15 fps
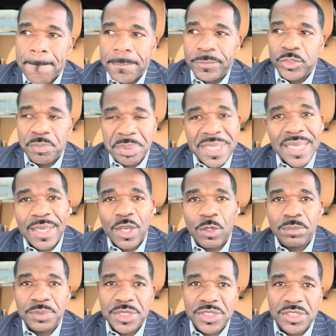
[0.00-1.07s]
to be a
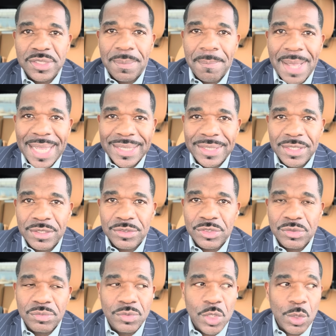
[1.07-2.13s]
help to somebody else.